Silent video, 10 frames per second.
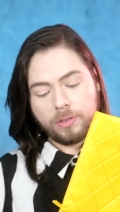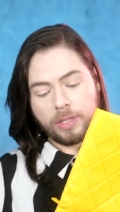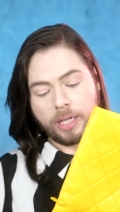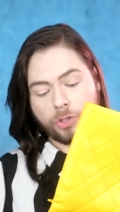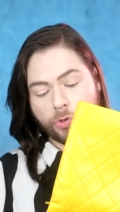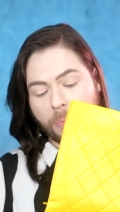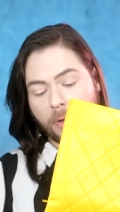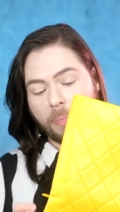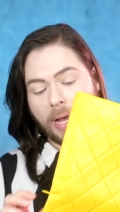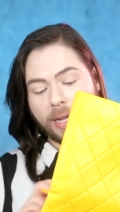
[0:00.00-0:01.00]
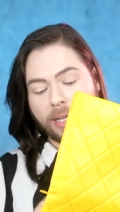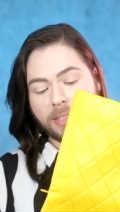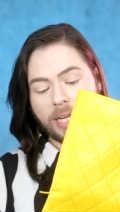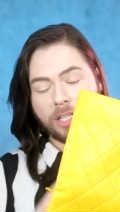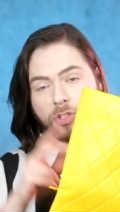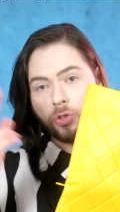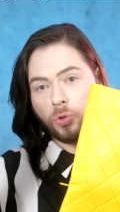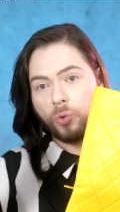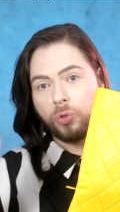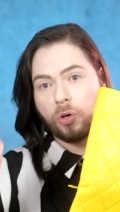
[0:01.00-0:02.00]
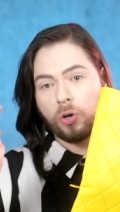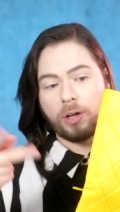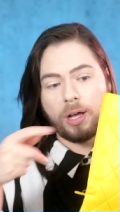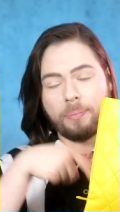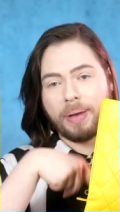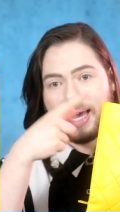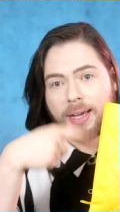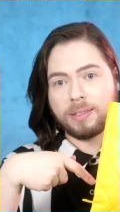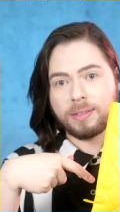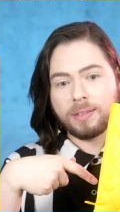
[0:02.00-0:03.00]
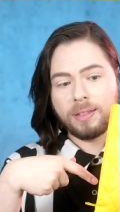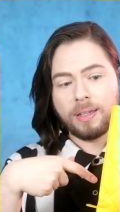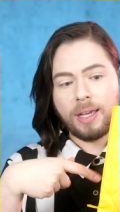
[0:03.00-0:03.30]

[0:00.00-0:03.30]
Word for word: like a triple bag because it has two Gros Grand bags.